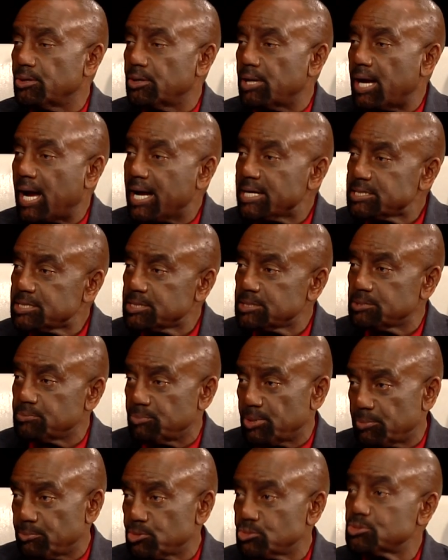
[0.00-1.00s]
are ISIS
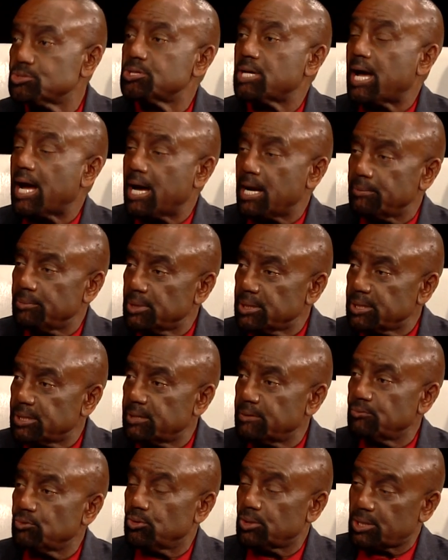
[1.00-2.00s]
members, I
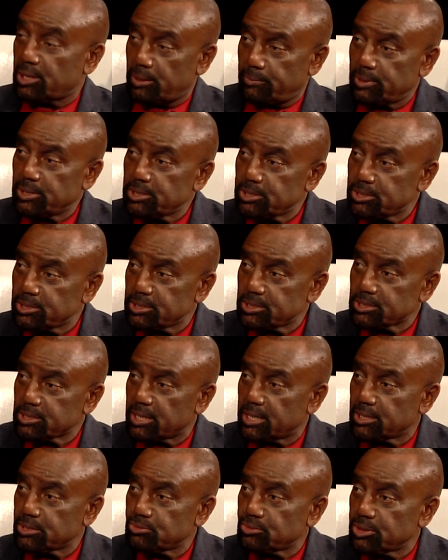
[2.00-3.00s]
believe, who are coming into this
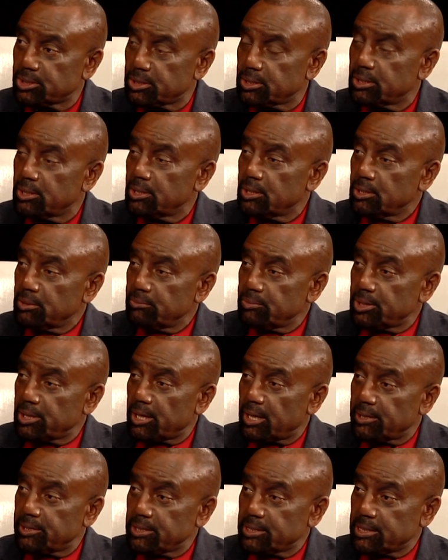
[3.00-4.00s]
country
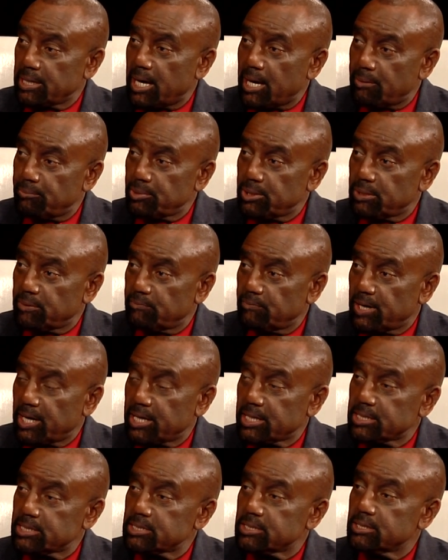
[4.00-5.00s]
because they're not being
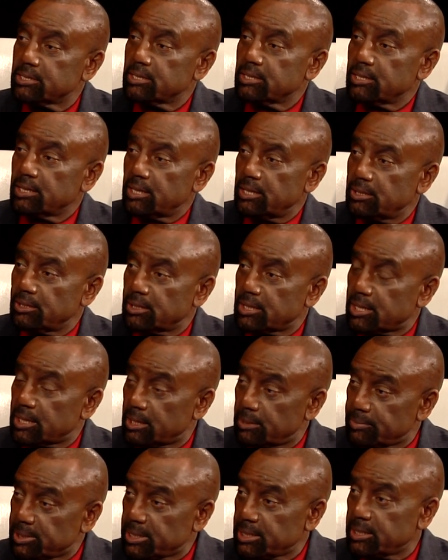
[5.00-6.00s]
vetted, and they're
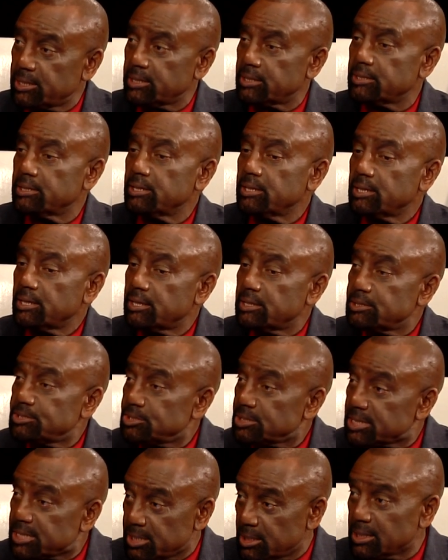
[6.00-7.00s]
coming in
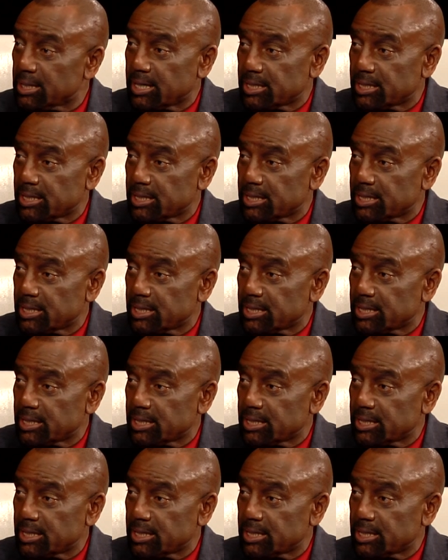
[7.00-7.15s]
to kill